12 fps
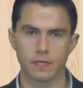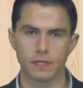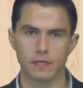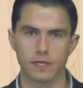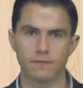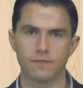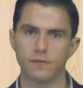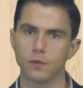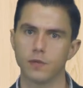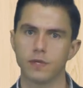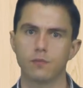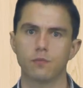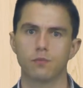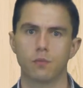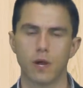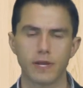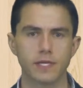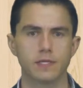get fluid
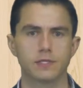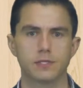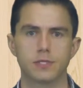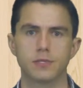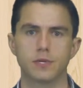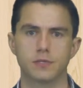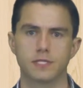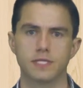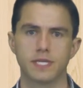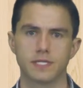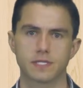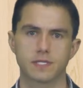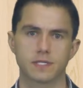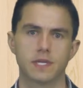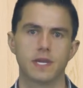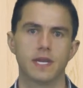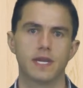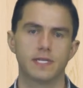running to those discs
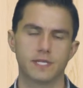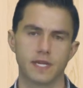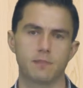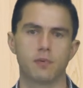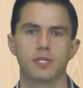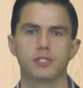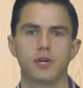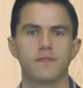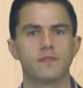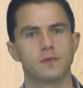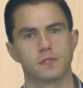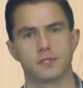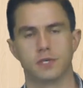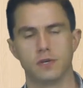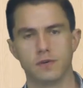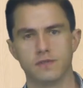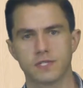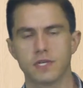and take pressure off those
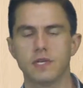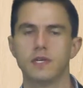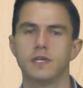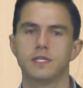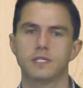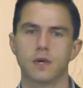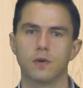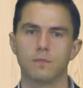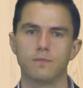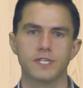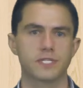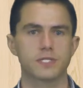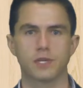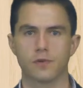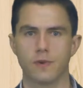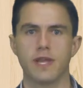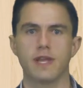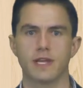nerves. So this is a
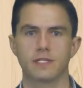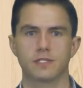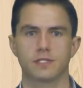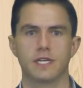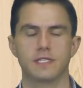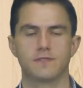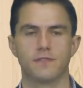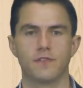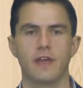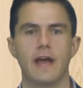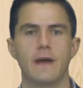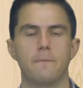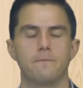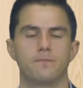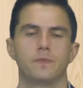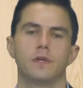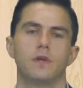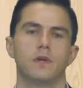great exercise for that.
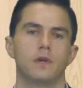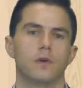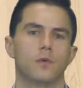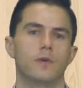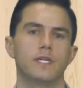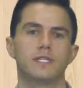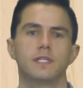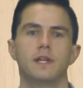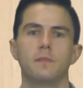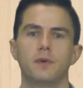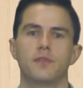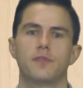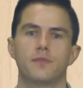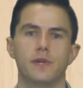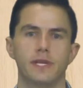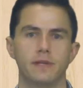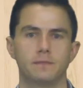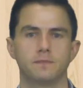Reason number 3,